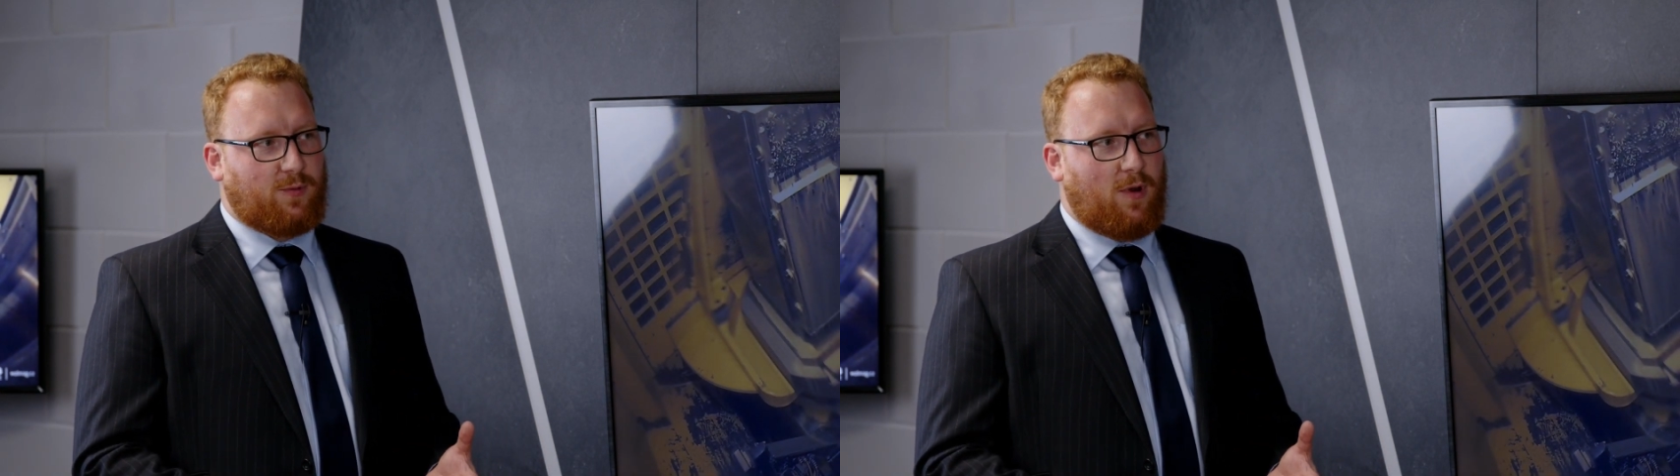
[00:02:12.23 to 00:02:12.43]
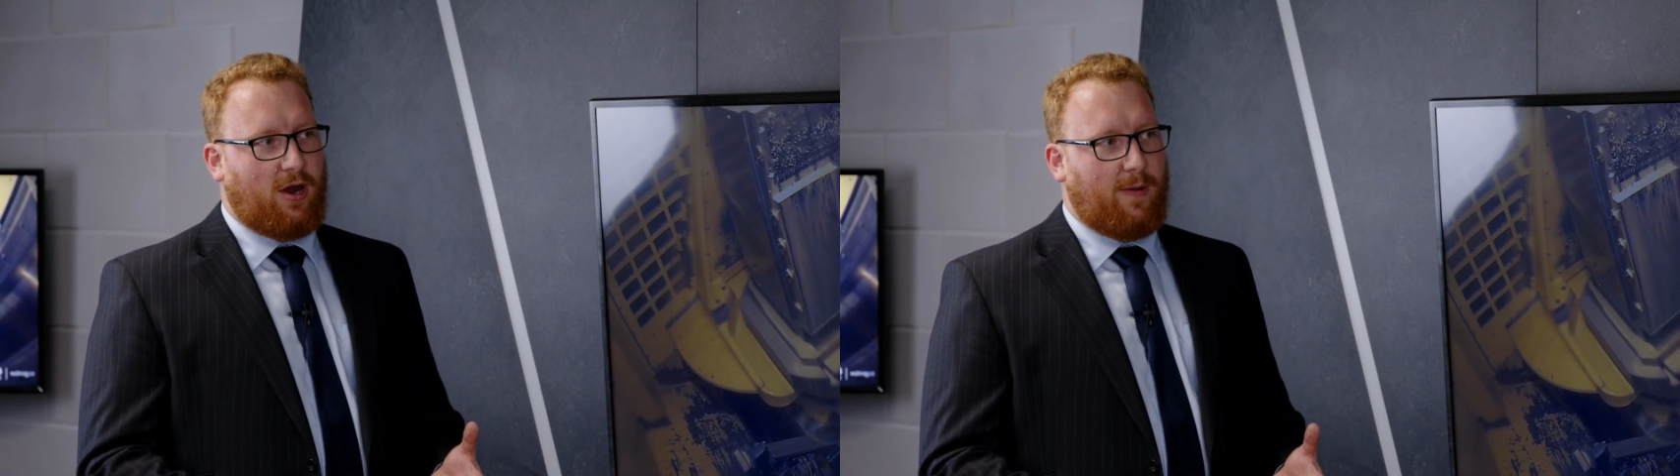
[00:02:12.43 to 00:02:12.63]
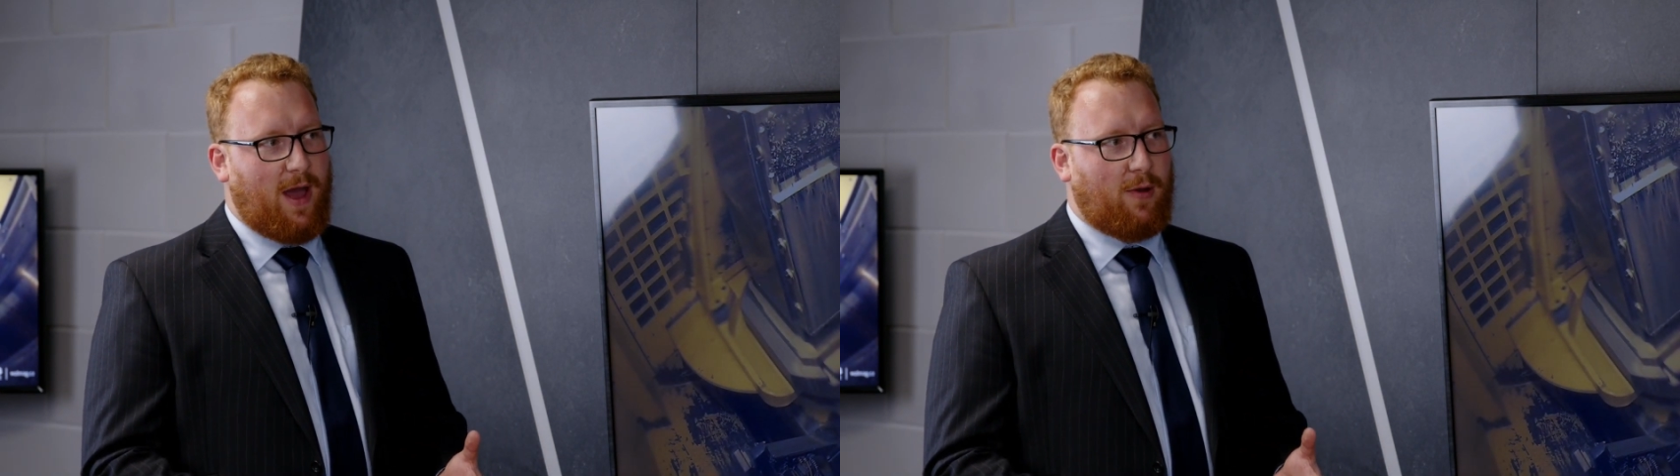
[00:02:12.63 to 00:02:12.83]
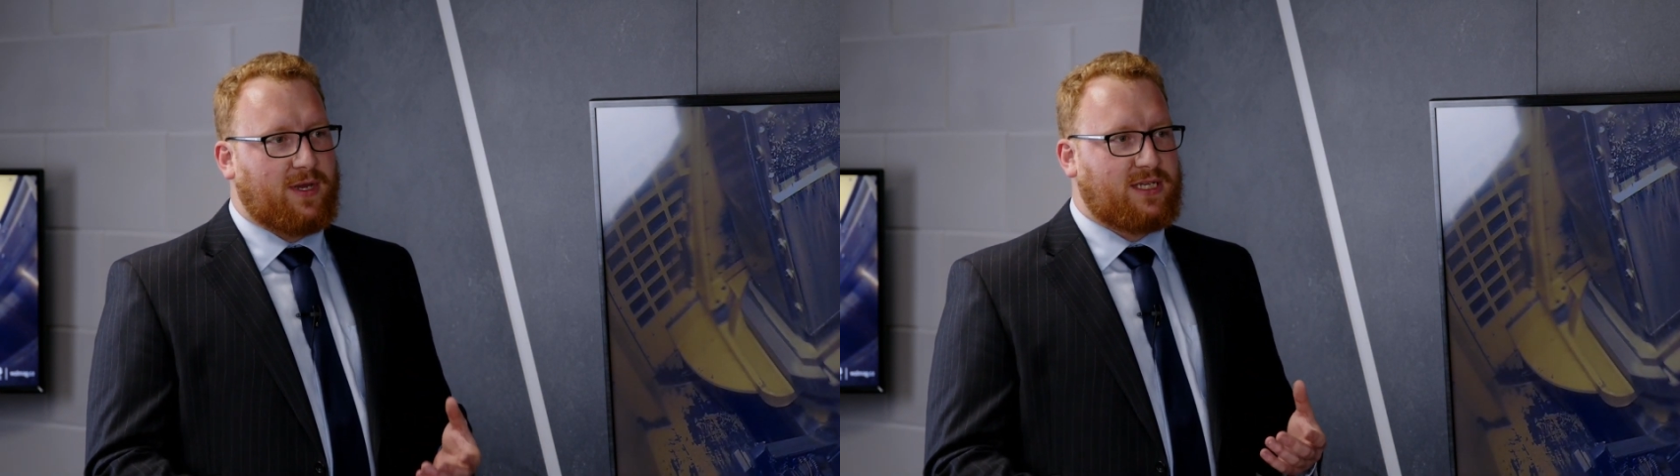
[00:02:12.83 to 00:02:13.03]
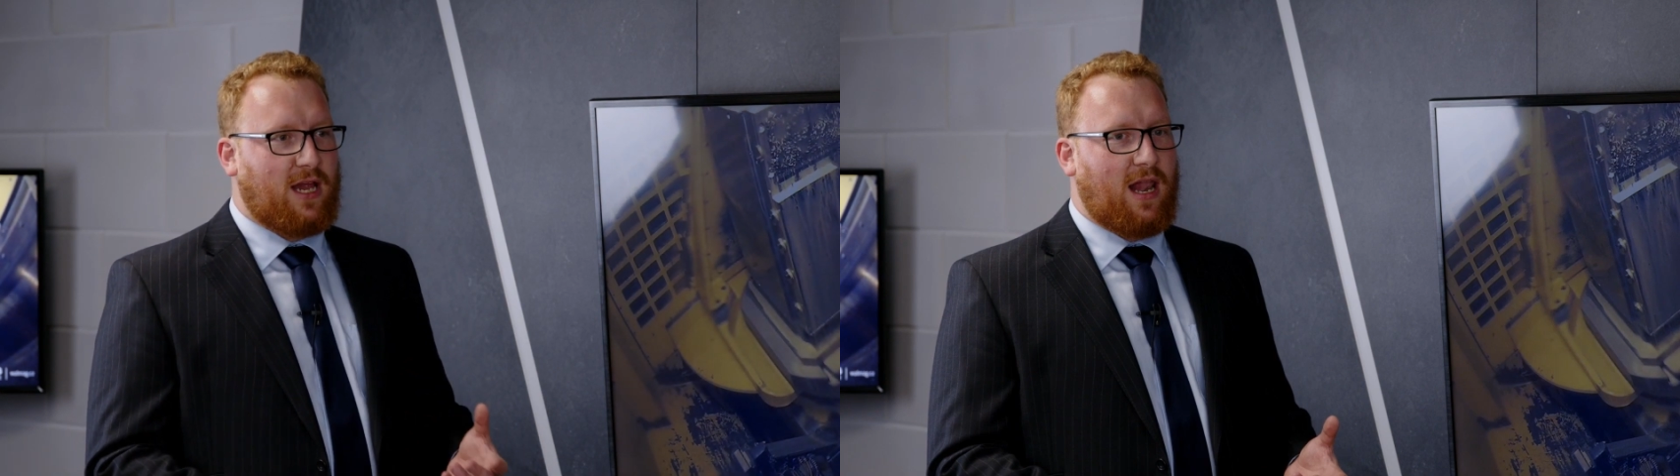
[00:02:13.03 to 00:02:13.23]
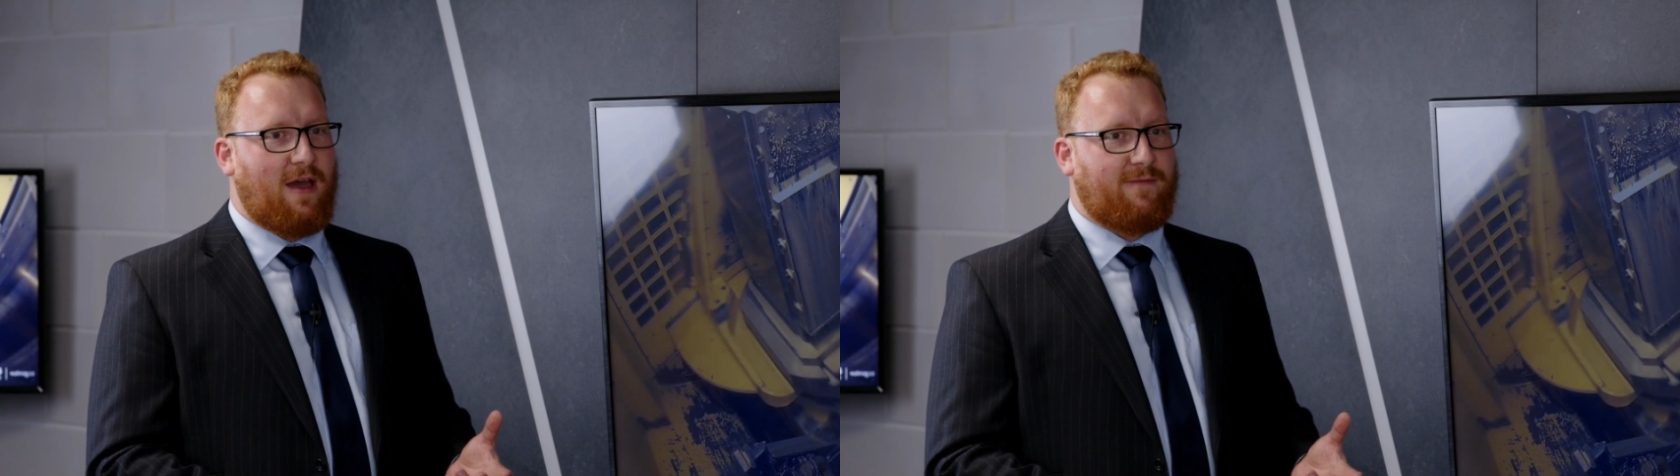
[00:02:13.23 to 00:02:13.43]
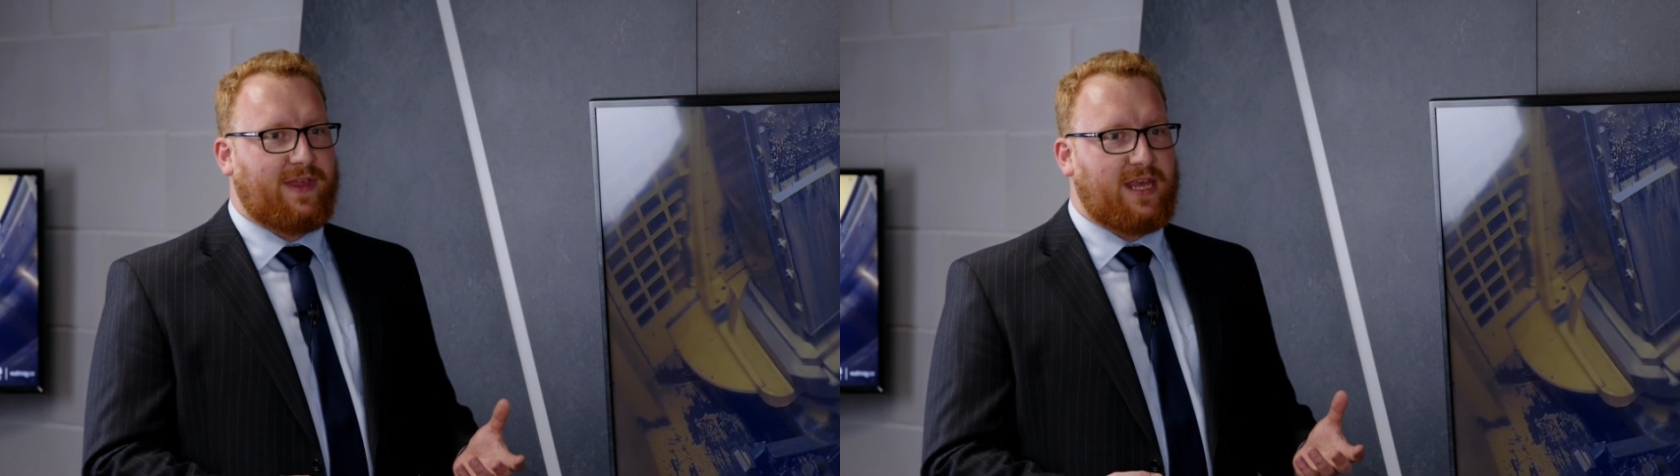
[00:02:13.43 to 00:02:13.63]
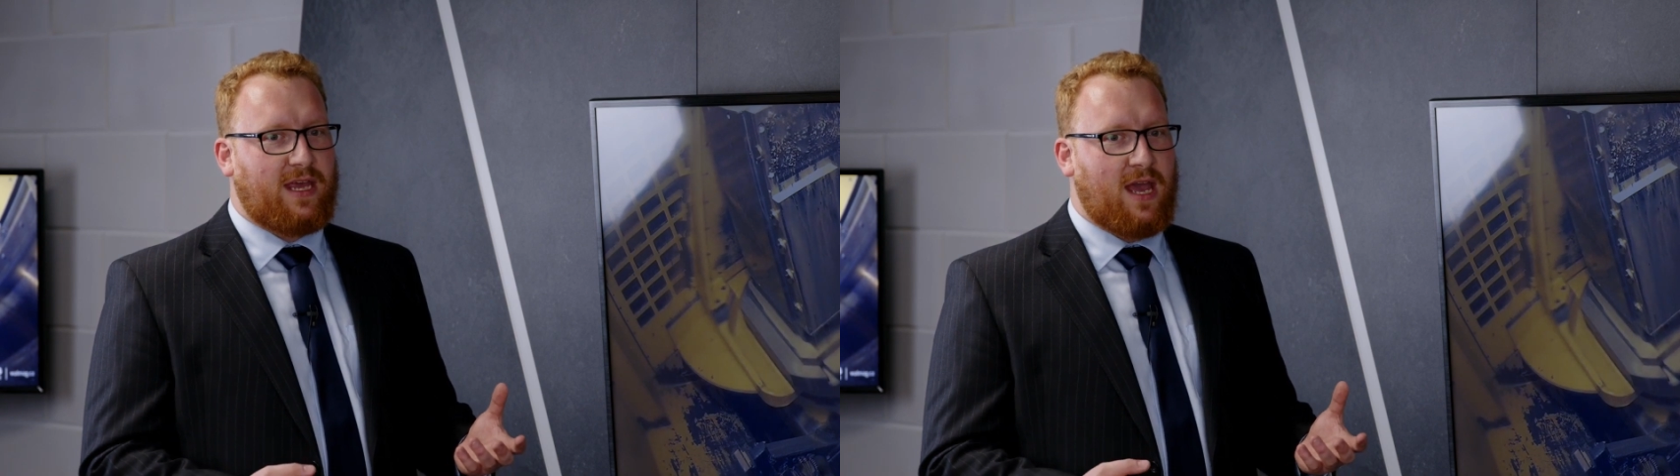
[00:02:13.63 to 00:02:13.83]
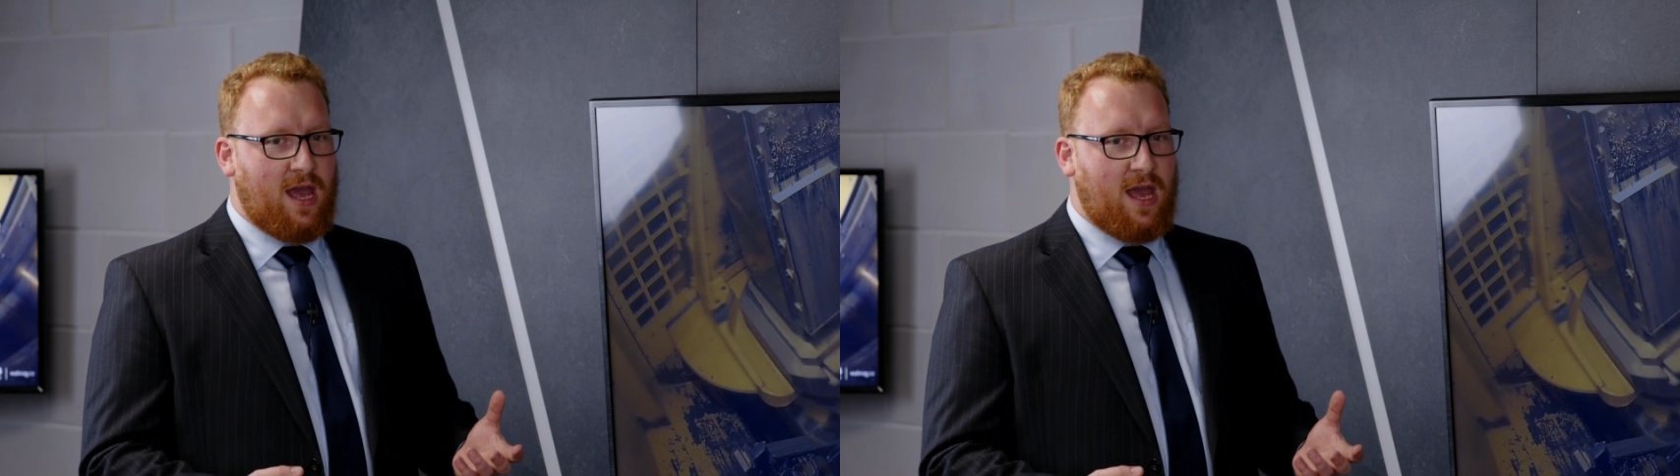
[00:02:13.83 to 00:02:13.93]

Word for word: worry about, but still have the